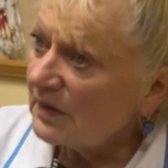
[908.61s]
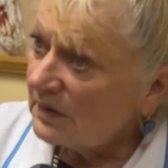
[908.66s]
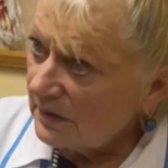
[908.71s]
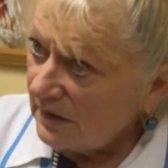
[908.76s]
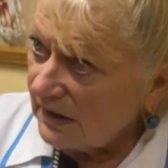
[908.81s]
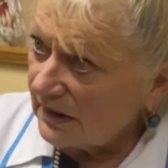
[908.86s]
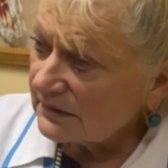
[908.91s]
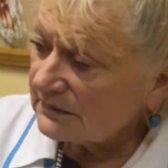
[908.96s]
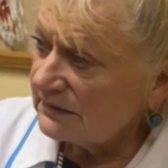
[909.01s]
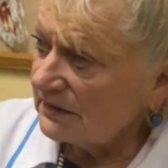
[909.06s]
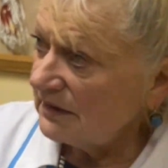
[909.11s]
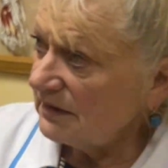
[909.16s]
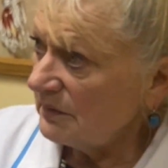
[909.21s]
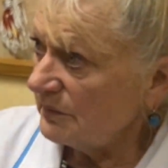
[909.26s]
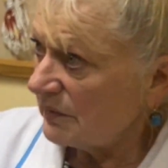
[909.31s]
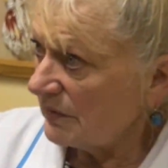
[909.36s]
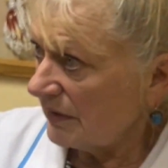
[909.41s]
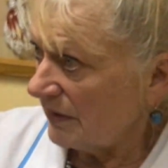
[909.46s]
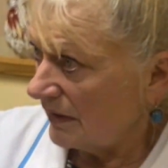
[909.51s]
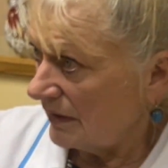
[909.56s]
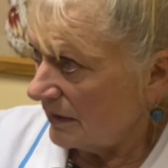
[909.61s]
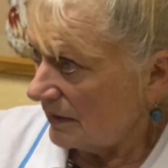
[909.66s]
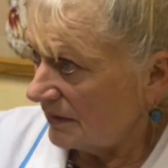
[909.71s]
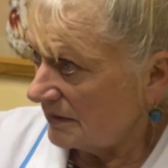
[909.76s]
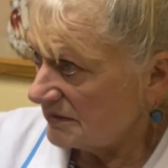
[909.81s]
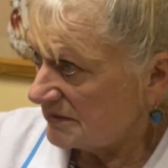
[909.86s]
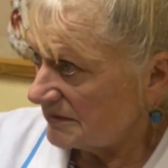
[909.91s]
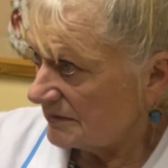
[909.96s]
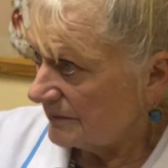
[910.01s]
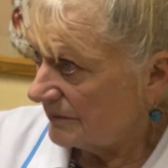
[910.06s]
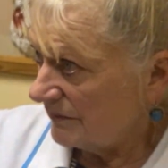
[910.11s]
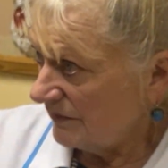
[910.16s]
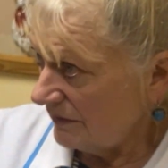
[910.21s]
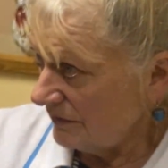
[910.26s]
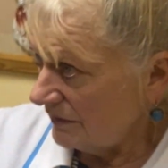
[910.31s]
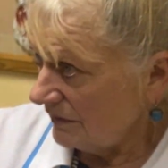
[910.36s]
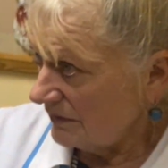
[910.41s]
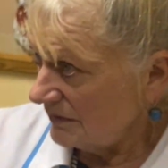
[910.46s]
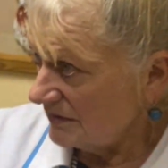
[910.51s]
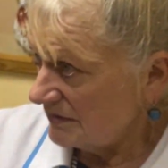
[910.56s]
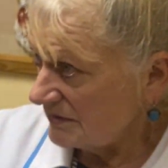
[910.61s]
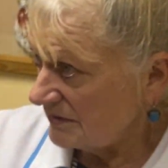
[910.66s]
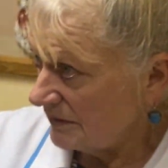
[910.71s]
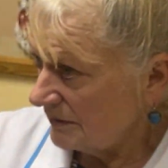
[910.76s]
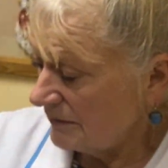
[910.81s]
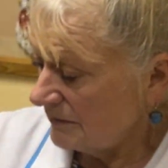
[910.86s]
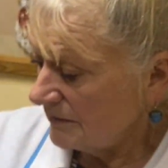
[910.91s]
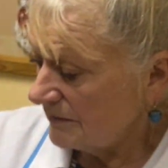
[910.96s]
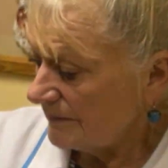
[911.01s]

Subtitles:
arteria brachialis. Did you understand?